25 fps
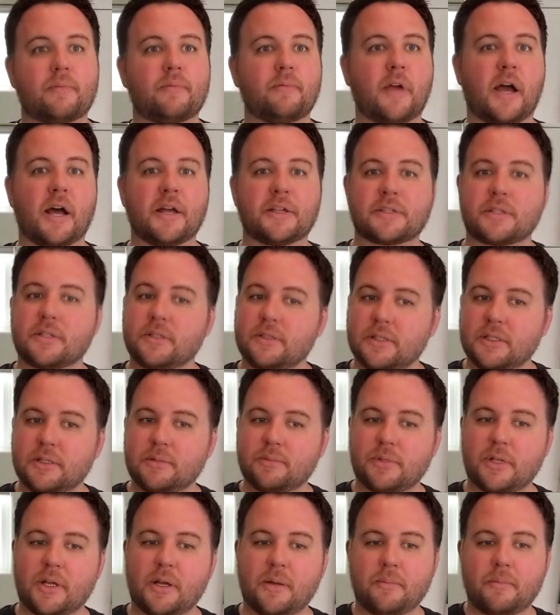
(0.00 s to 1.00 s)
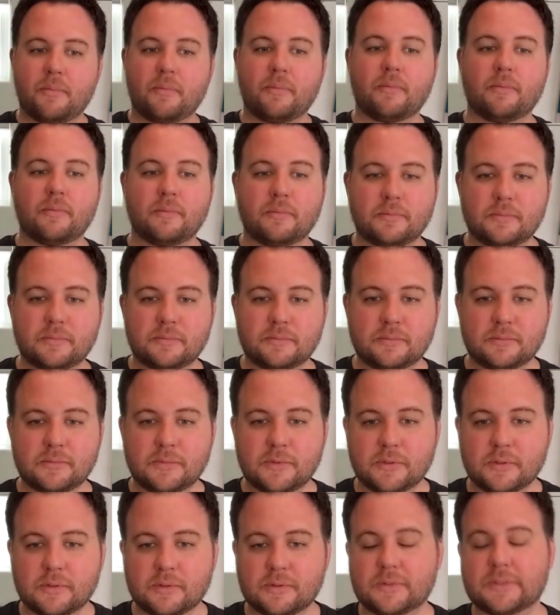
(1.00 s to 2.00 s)

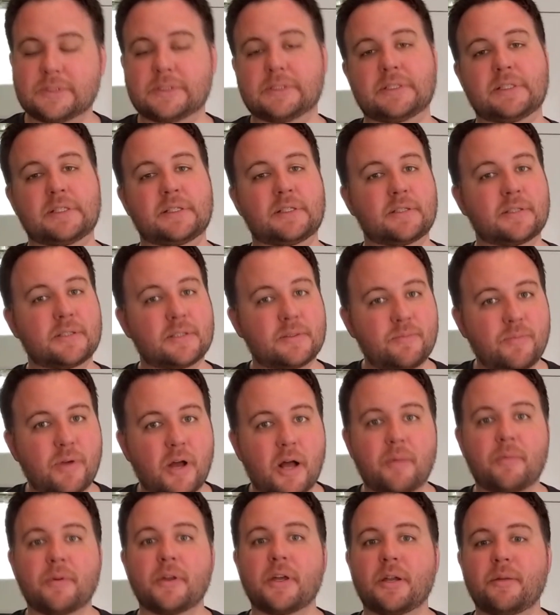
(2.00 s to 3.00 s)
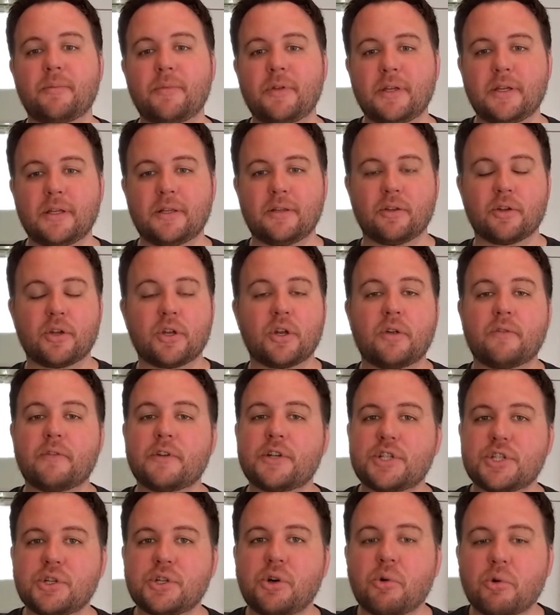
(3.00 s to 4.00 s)
Lindblom probably going to be looking over
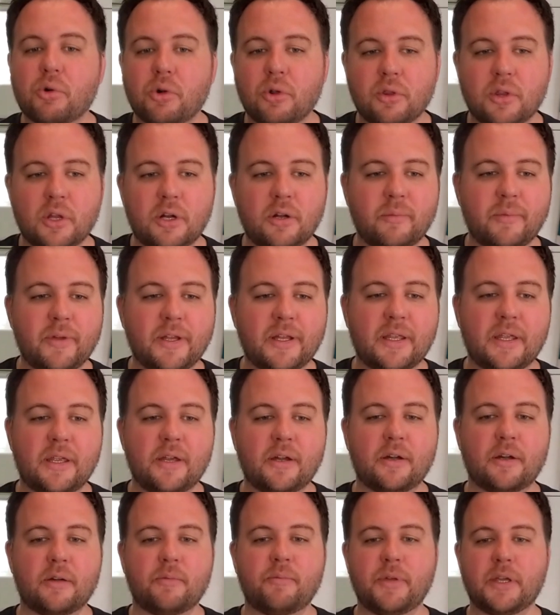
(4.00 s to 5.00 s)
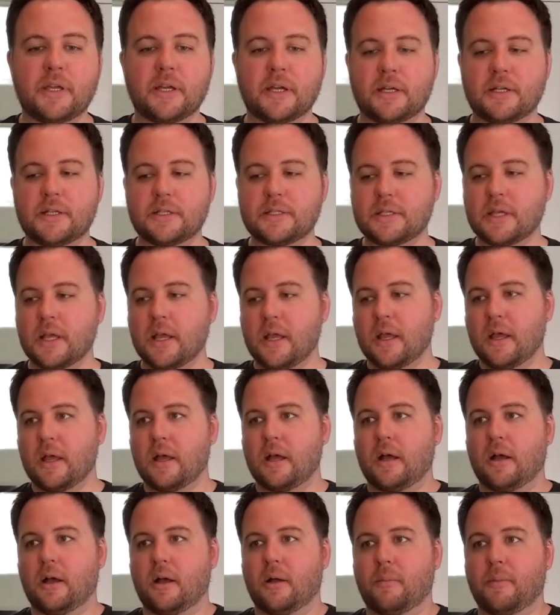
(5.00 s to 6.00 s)
his shoulder a little bit here, because
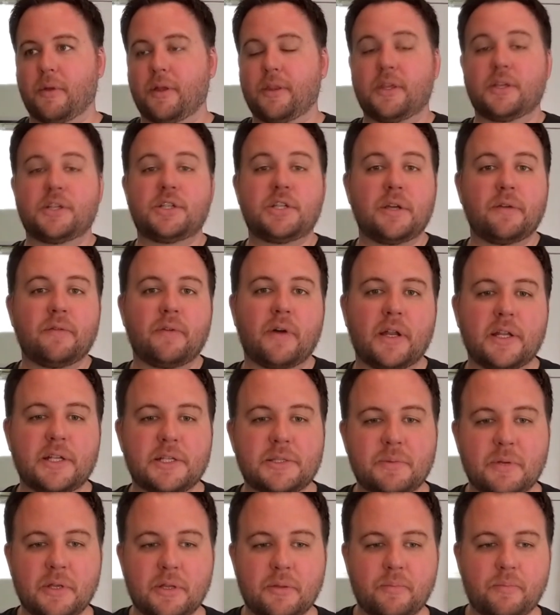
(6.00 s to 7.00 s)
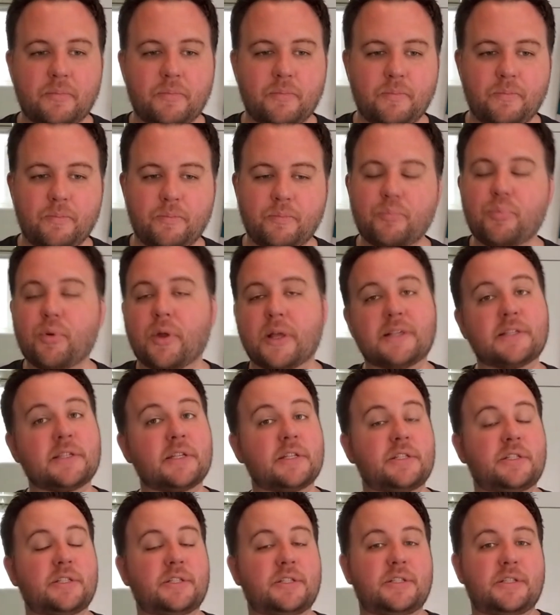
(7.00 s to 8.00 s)
I think Giovanni Smith brings a
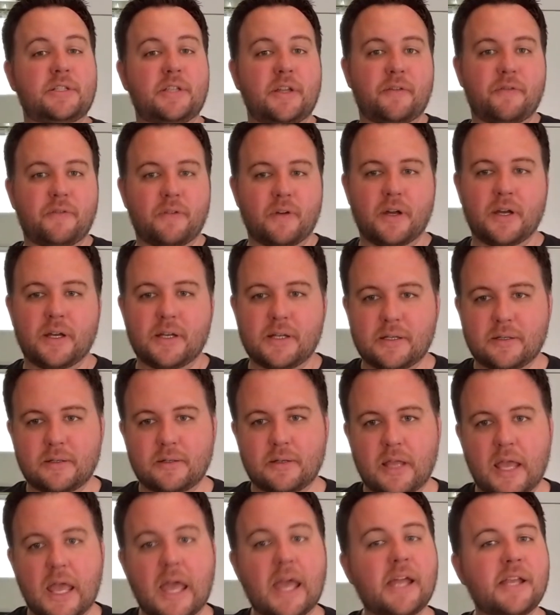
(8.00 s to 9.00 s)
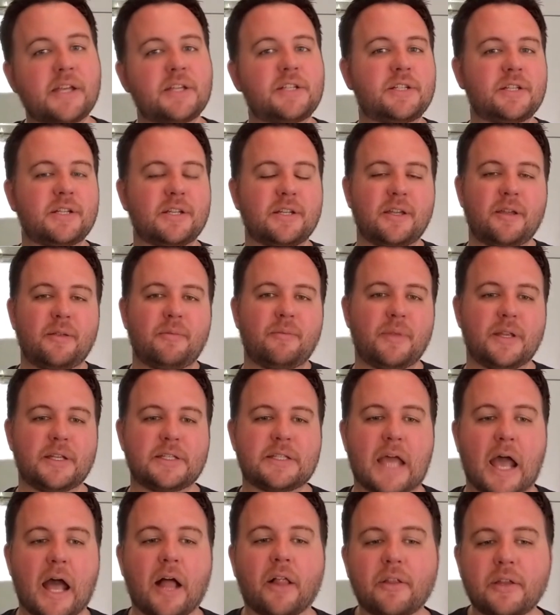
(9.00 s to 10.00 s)
different edge and
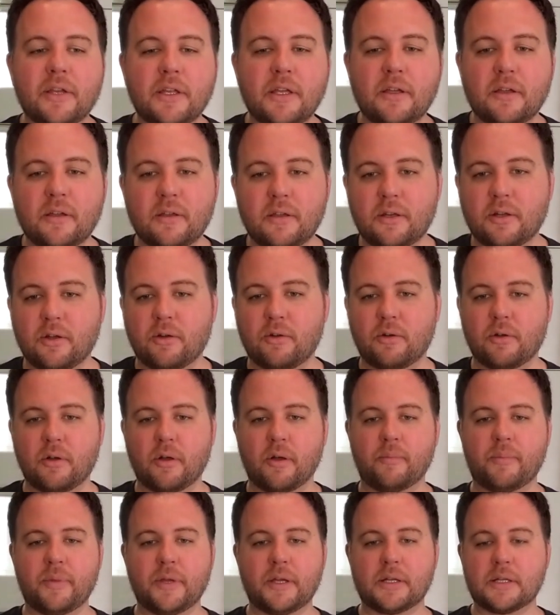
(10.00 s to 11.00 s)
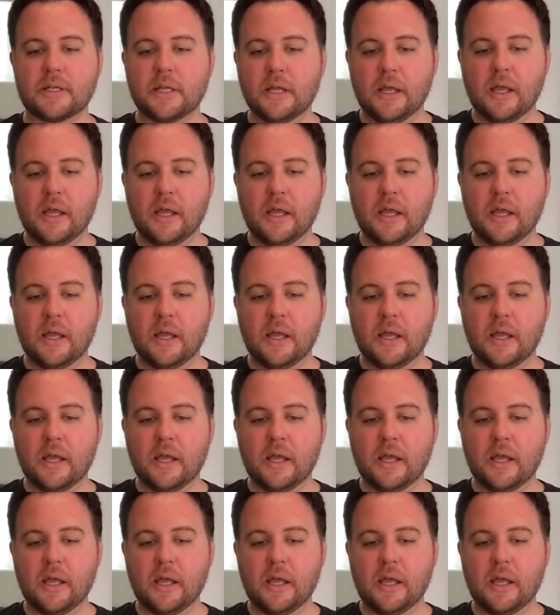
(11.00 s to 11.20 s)
mentality, you know, a bit